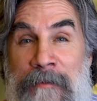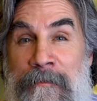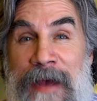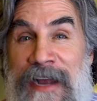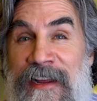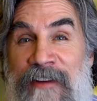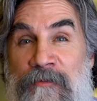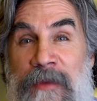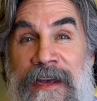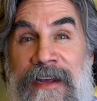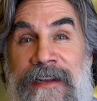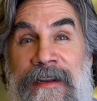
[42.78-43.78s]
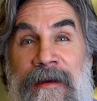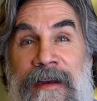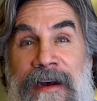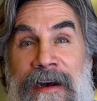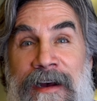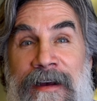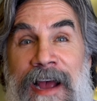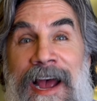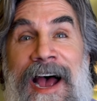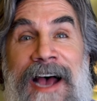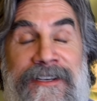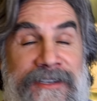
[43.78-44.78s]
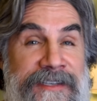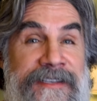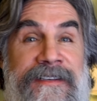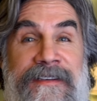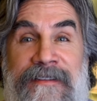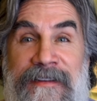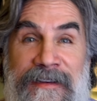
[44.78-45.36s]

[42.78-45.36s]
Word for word: men have been, as